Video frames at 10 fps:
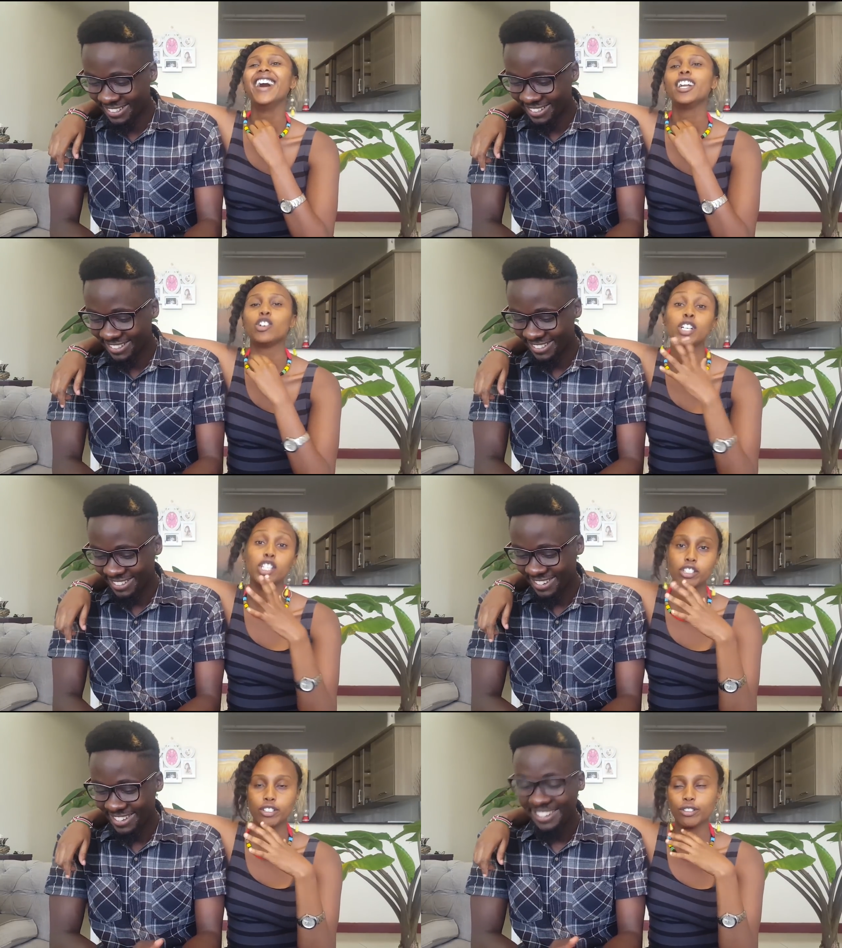Speaker 1: No,
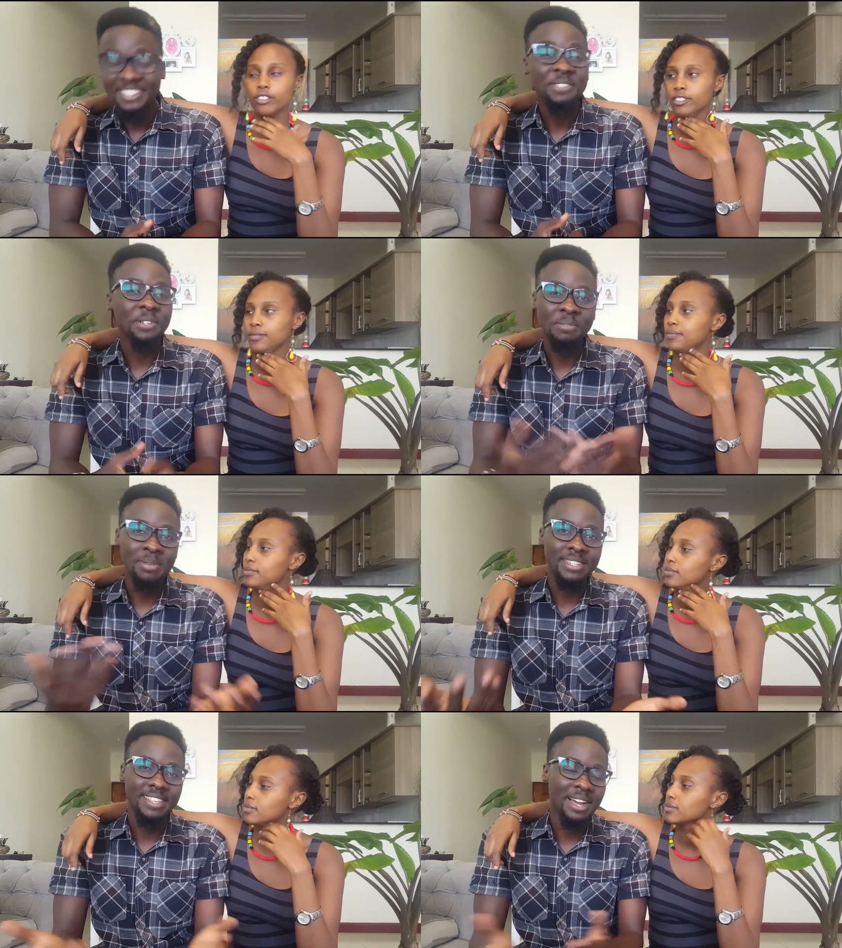it's true. She was
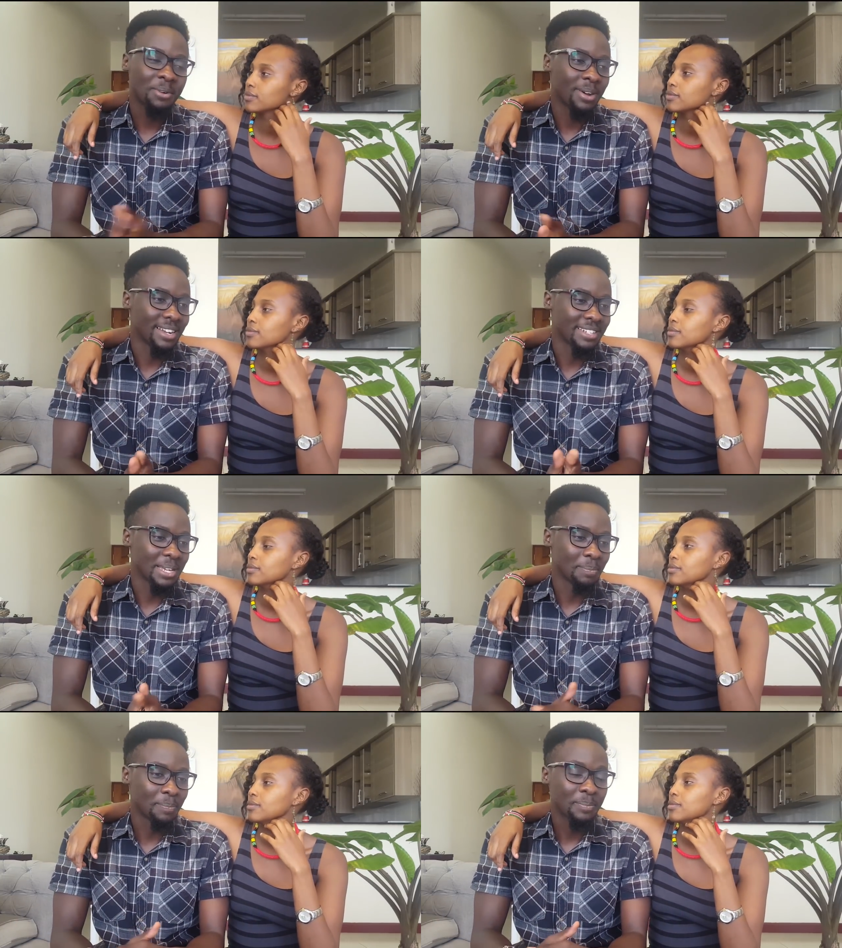busy, hakuwa
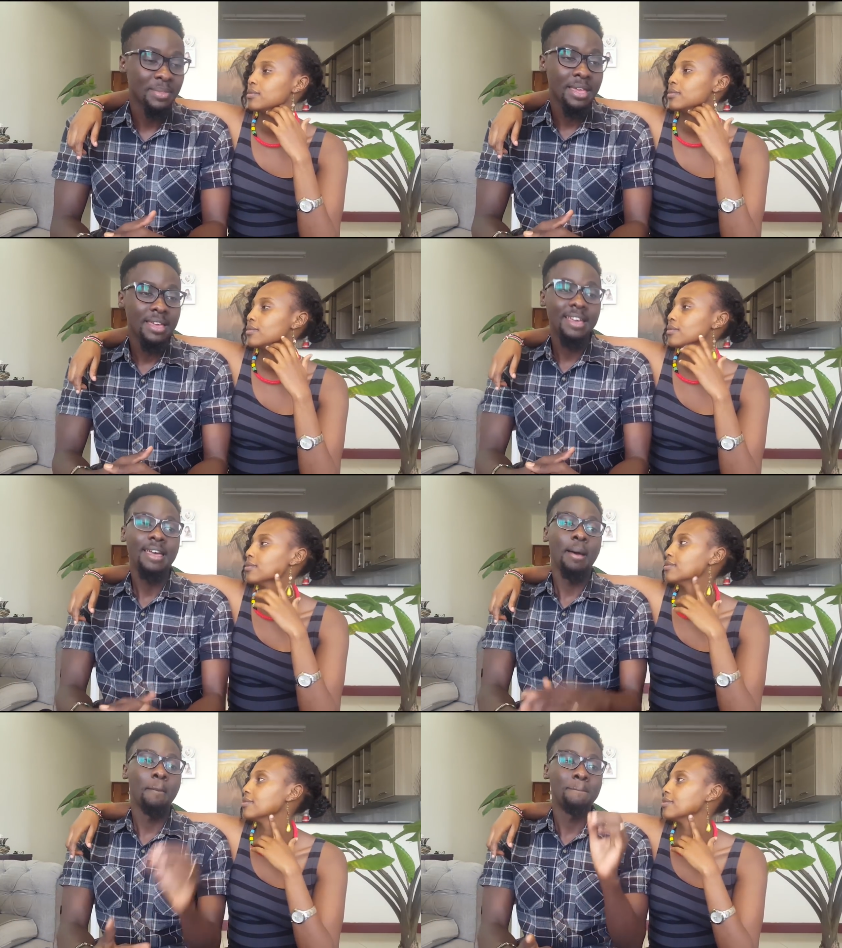time.
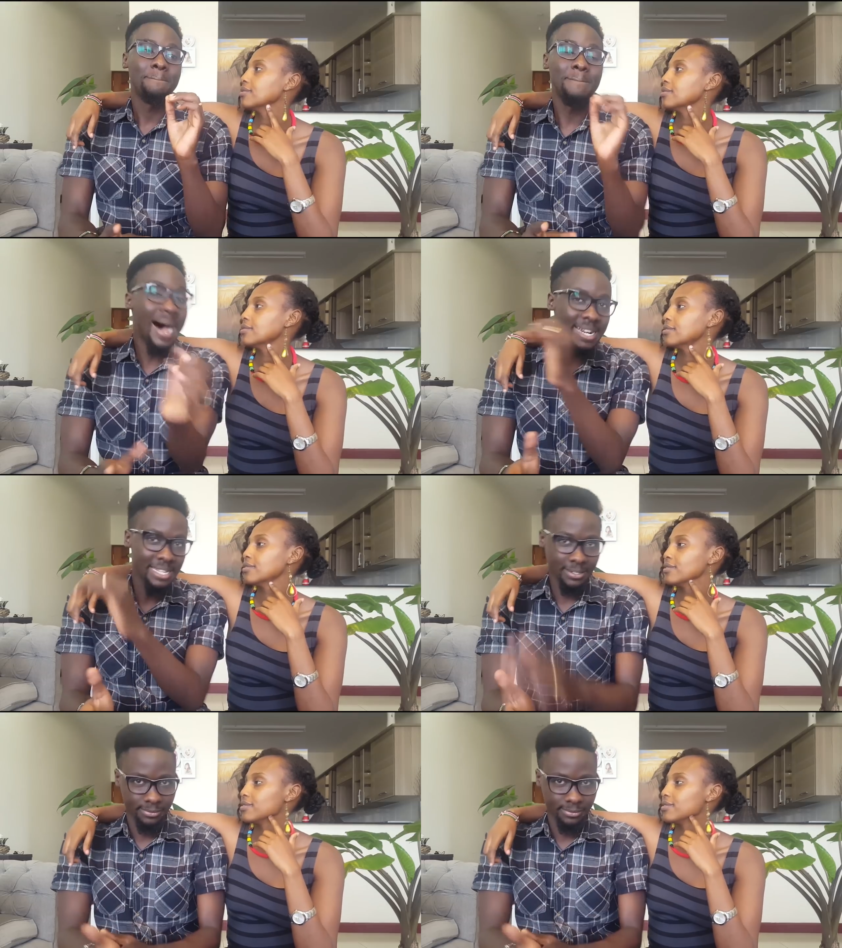Money.